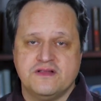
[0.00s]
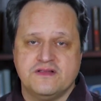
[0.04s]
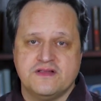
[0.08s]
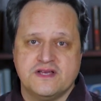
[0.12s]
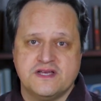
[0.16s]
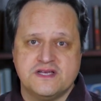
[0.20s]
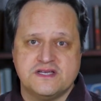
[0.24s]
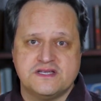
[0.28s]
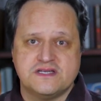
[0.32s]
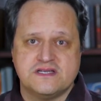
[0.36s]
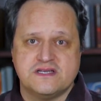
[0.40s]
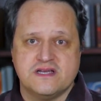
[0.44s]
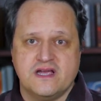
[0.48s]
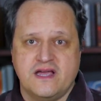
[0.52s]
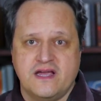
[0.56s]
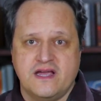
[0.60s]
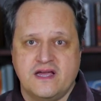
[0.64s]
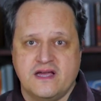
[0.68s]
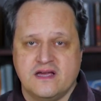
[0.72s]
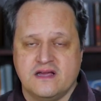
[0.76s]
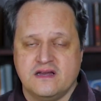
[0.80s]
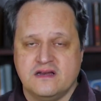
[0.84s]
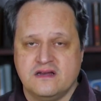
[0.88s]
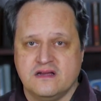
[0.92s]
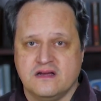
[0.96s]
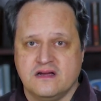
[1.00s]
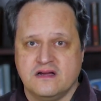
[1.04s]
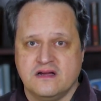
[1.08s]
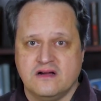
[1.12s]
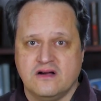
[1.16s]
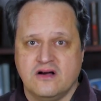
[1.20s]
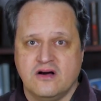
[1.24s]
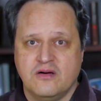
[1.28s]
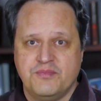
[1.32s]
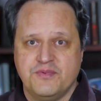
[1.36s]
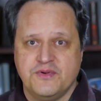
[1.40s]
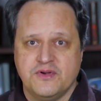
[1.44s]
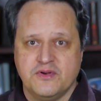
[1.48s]
this, and
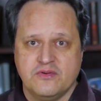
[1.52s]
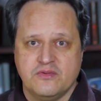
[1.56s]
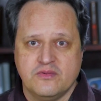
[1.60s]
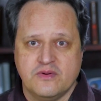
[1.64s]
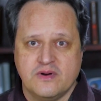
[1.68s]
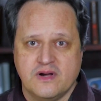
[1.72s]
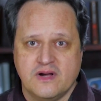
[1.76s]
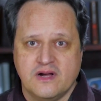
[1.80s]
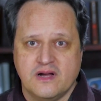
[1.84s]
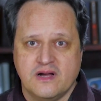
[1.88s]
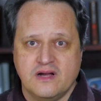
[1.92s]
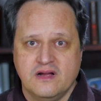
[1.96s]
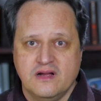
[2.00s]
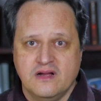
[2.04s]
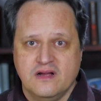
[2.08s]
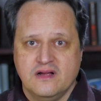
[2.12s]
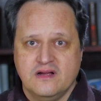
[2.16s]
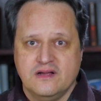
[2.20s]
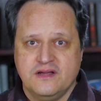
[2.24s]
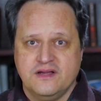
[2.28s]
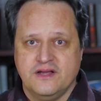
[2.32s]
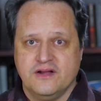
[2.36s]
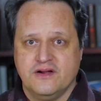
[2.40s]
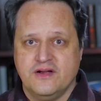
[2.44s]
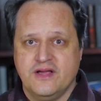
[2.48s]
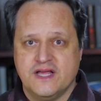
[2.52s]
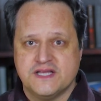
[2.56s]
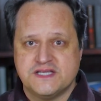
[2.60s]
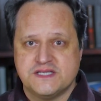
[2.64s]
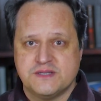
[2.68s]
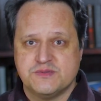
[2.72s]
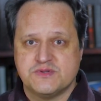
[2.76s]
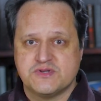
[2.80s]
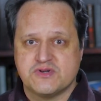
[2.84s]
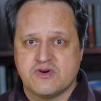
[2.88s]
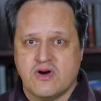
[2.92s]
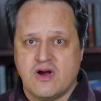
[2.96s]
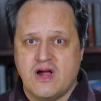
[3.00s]
hope you hit
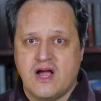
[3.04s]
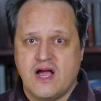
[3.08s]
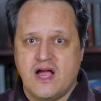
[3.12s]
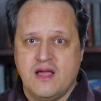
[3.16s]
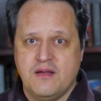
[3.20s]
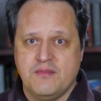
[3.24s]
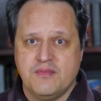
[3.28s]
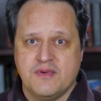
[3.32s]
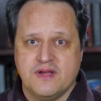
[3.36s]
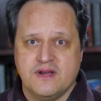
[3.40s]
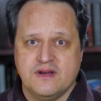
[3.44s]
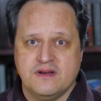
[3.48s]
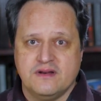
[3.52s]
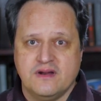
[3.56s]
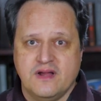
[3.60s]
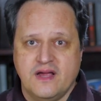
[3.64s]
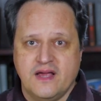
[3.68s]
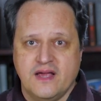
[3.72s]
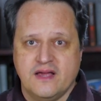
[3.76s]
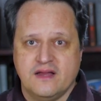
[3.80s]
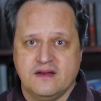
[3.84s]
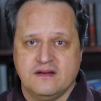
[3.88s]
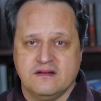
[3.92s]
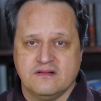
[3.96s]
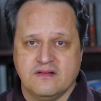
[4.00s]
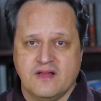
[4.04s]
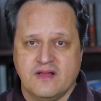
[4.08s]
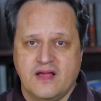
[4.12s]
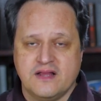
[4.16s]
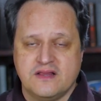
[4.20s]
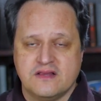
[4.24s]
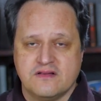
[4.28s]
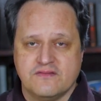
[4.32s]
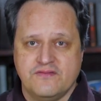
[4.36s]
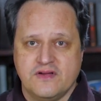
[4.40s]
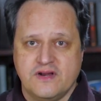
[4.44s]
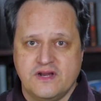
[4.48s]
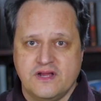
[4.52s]
subscribe and like
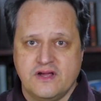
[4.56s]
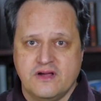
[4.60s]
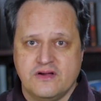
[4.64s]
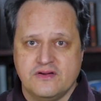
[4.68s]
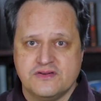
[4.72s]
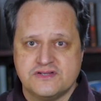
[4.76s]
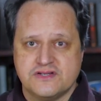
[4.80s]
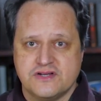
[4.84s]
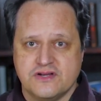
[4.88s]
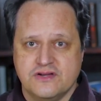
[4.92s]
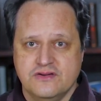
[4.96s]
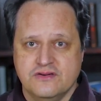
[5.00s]
the video so